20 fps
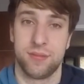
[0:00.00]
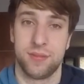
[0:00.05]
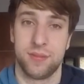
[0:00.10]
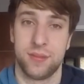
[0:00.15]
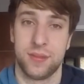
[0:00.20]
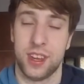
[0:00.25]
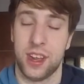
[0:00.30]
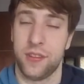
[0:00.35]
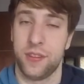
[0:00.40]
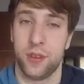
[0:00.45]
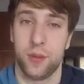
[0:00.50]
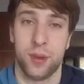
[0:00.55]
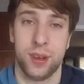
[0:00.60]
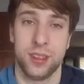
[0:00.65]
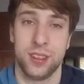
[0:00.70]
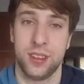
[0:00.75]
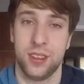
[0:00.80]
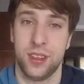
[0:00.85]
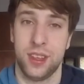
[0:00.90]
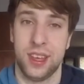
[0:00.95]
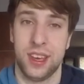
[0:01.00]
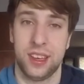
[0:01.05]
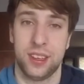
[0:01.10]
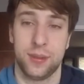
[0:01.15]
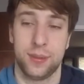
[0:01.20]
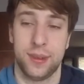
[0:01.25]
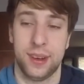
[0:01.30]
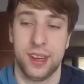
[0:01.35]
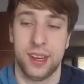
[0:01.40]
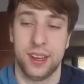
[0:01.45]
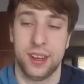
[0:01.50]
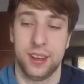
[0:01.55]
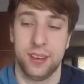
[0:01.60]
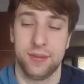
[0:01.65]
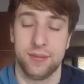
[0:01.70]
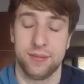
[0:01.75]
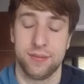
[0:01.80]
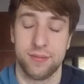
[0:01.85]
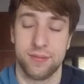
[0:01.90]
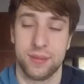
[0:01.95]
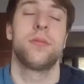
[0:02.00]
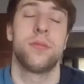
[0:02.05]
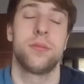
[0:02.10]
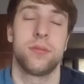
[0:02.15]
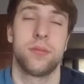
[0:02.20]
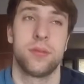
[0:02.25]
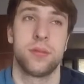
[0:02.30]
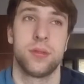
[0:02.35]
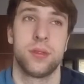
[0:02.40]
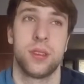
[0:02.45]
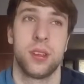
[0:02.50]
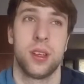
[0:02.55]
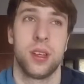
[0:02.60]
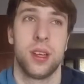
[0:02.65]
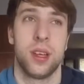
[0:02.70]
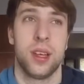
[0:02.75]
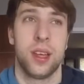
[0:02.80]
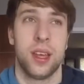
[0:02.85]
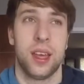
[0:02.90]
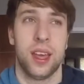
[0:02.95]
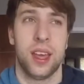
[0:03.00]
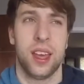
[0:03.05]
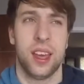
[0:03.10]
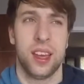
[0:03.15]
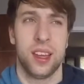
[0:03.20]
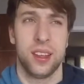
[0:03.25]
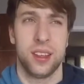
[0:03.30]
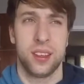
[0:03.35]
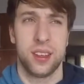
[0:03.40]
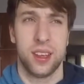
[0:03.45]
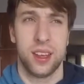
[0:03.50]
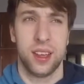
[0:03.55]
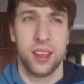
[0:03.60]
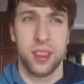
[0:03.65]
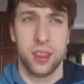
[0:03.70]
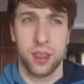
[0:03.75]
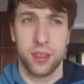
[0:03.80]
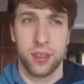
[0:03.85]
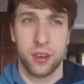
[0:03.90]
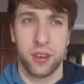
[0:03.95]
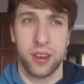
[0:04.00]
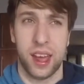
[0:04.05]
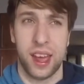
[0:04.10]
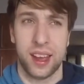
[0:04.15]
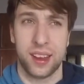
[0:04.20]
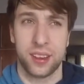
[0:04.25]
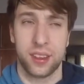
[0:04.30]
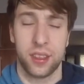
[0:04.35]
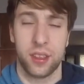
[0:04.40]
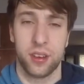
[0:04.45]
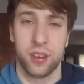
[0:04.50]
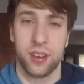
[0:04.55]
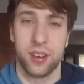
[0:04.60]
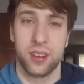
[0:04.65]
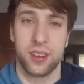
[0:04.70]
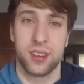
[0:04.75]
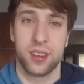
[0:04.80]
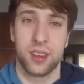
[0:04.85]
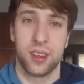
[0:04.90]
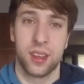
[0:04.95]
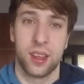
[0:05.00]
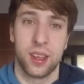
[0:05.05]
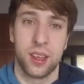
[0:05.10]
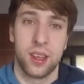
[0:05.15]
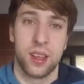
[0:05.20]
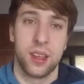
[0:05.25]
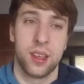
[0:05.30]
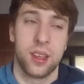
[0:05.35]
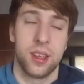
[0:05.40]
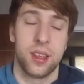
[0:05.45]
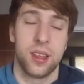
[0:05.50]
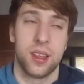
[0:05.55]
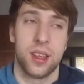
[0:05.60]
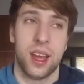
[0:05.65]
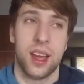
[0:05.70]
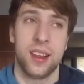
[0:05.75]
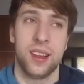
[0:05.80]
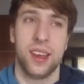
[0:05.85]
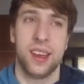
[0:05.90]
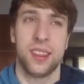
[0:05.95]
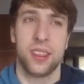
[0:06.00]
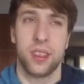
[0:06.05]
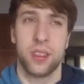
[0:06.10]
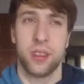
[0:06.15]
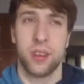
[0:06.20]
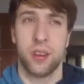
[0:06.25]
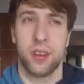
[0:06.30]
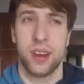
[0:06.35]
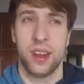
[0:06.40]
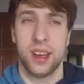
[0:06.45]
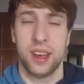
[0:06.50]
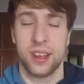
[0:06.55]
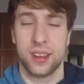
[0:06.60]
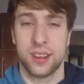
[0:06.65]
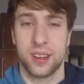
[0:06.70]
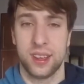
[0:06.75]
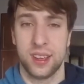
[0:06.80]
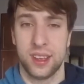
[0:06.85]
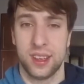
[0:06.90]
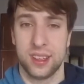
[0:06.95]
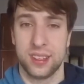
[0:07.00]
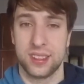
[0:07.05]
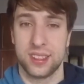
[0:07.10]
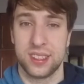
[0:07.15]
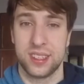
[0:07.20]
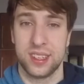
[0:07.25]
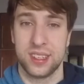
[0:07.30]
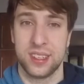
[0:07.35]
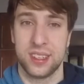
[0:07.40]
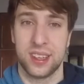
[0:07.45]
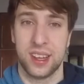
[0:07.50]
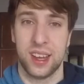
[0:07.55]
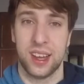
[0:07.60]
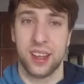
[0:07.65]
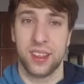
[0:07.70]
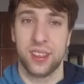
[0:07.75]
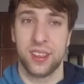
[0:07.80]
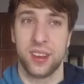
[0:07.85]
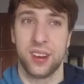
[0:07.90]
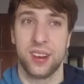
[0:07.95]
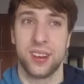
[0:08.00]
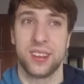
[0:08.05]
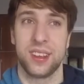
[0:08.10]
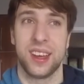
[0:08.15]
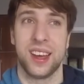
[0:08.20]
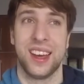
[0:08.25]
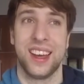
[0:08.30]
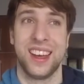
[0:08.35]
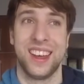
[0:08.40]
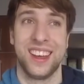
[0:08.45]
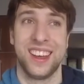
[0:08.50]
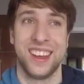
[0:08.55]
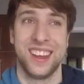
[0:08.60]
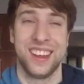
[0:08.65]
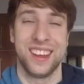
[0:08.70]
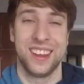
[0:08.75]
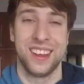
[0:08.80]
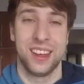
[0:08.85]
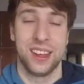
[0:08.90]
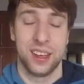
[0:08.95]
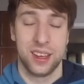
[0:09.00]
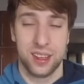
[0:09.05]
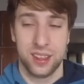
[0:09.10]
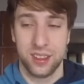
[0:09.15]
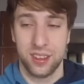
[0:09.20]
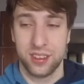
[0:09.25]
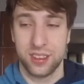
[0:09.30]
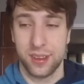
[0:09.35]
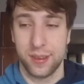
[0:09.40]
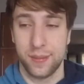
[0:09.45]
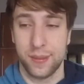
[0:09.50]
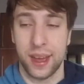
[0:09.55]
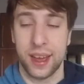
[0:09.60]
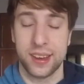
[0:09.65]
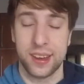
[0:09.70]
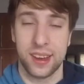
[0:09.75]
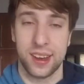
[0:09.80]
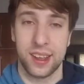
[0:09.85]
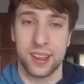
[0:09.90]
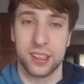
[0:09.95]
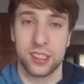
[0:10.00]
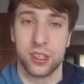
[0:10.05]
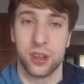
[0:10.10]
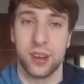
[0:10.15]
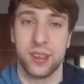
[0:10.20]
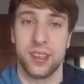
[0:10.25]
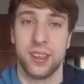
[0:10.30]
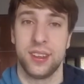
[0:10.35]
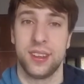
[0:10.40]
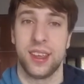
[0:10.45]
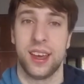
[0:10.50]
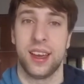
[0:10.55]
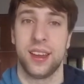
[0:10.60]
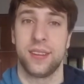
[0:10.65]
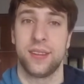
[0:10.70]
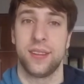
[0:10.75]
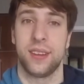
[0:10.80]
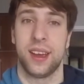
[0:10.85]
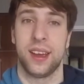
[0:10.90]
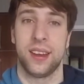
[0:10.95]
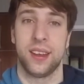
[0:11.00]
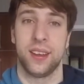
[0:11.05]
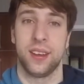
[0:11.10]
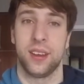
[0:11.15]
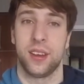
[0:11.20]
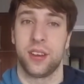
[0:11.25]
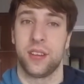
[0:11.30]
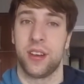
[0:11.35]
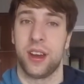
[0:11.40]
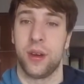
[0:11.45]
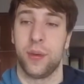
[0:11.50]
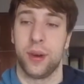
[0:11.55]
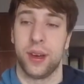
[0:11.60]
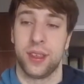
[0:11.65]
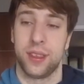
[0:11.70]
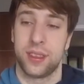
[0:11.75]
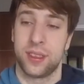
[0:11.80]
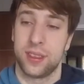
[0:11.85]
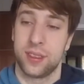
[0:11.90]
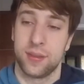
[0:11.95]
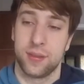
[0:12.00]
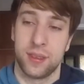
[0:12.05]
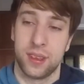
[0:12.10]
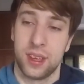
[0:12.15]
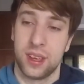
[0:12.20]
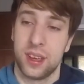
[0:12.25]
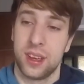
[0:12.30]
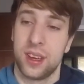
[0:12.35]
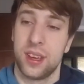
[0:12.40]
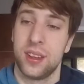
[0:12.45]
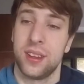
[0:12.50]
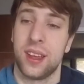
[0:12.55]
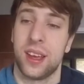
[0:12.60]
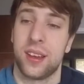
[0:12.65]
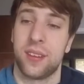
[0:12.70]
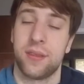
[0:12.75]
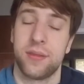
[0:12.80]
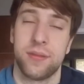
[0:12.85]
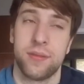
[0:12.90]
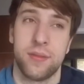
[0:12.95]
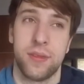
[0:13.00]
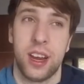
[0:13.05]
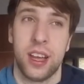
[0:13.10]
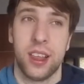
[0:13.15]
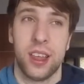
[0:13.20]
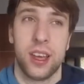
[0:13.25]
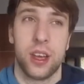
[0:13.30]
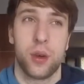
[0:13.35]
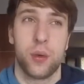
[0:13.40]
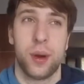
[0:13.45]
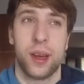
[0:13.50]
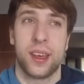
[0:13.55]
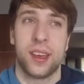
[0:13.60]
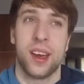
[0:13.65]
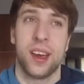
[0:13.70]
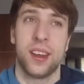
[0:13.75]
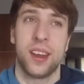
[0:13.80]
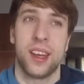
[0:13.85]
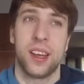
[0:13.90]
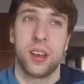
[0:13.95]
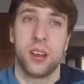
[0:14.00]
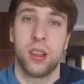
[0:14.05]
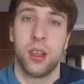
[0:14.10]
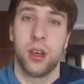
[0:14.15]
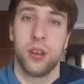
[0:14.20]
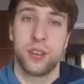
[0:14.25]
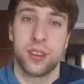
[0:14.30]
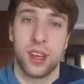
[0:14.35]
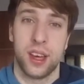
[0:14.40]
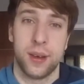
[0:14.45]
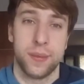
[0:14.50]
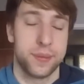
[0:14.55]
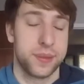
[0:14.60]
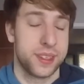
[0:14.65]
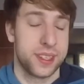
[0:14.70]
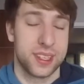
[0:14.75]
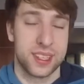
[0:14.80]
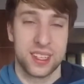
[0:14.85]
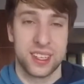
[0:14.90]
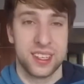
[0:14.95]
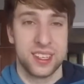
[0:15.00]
Never wants to explain it. And in the third act, I like the third act. It's just there's some editing choices that I didn't agree with. It's like really quick cutting close-ups.